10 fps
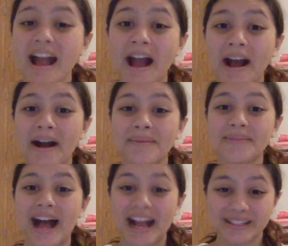
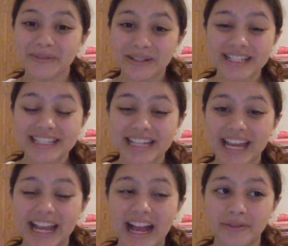I just wanted to
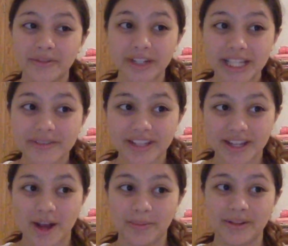say I really, really
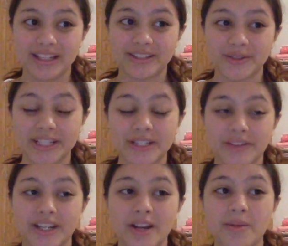hope you guys enjoyed this
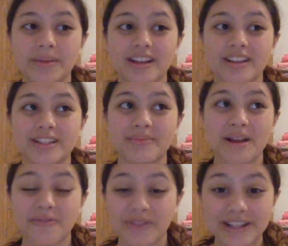video because
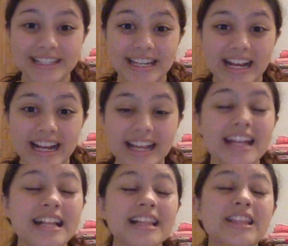my friends and I
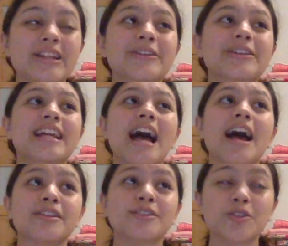literally
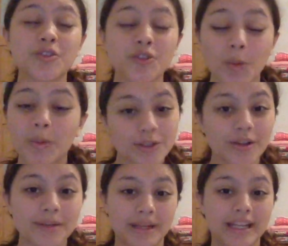had so much
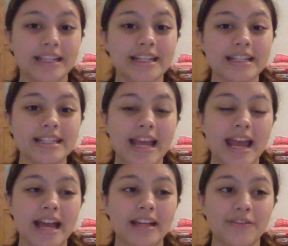fun making this.
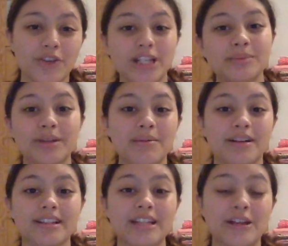And if you guys play
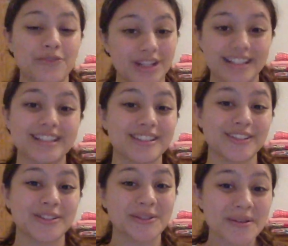Among Us, I really
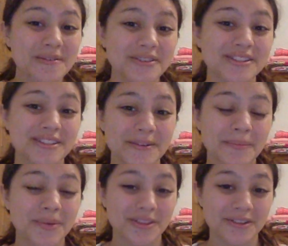suggest you do it over
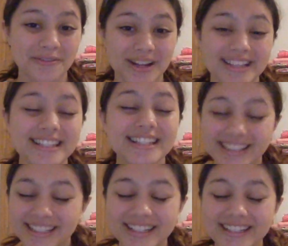Zoom with your friends
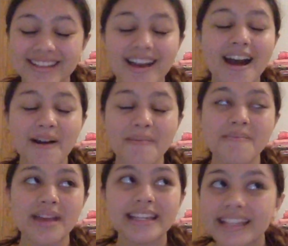because it is
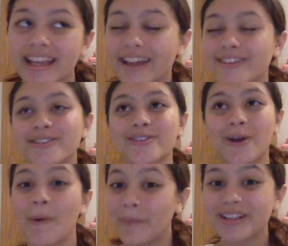amazing and
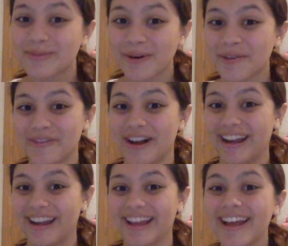so much more
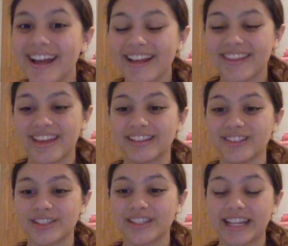fun than
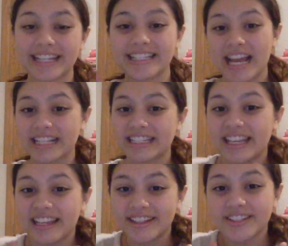just like
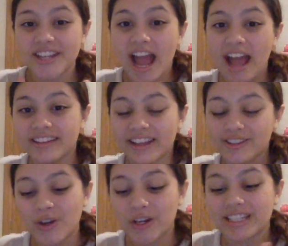texting in the chat and like
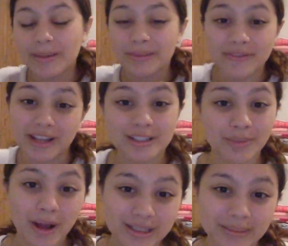trying to type as fast as
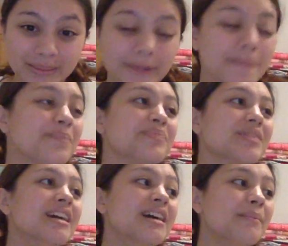possible.
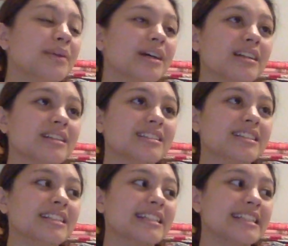But
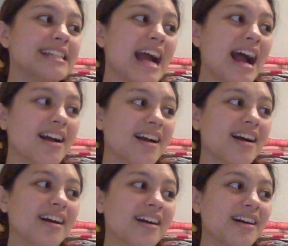yeah,
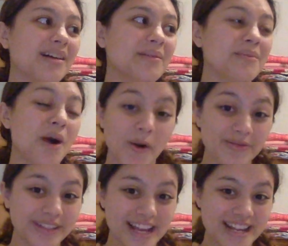
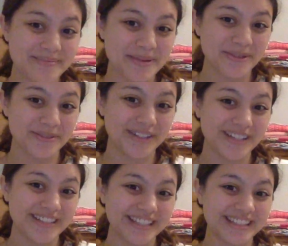hopefully I can make more
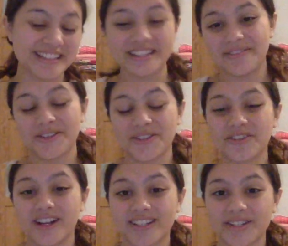videos like this in the
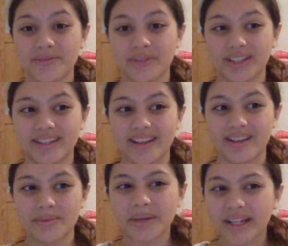future. I actually really
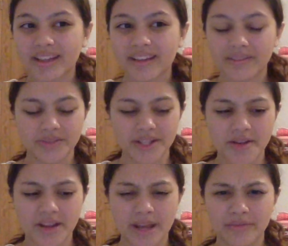like making
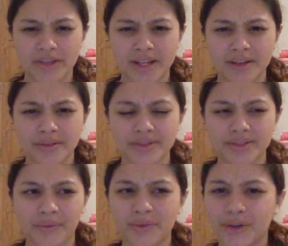video game videos
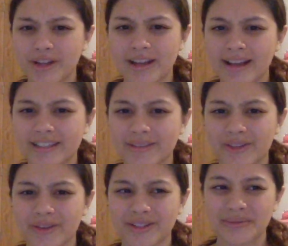for you guys, even
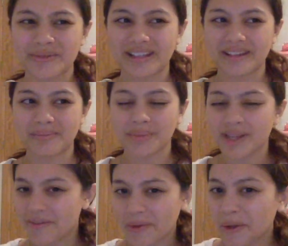though I don't really
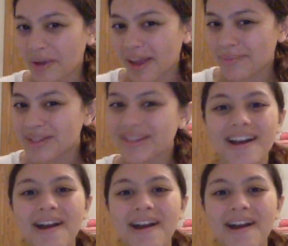play video games.